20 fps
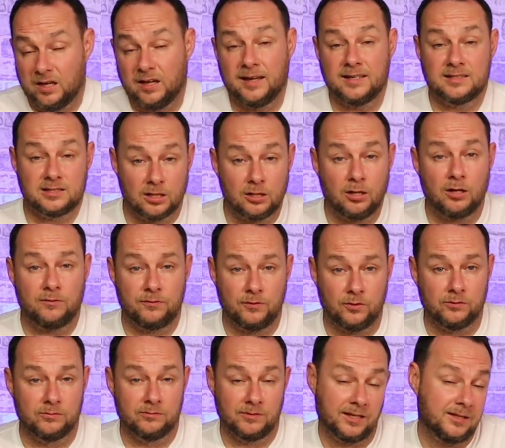It's a lot of
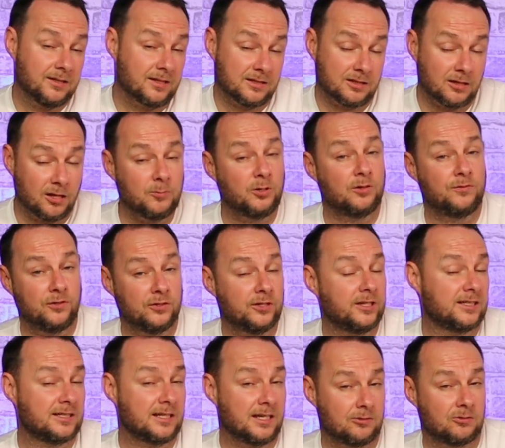fun. It's a lot more fun
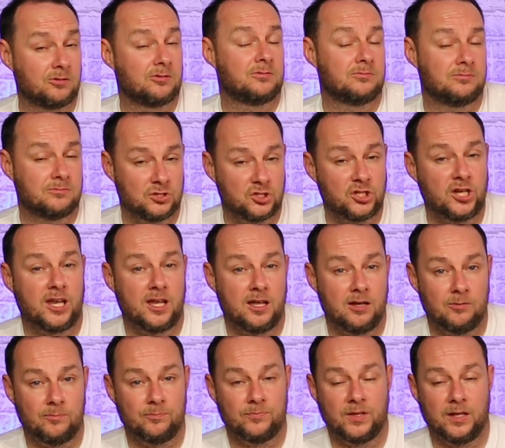than it sounds. Check it
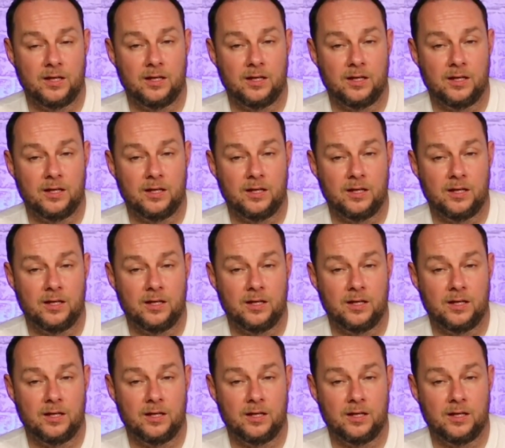out.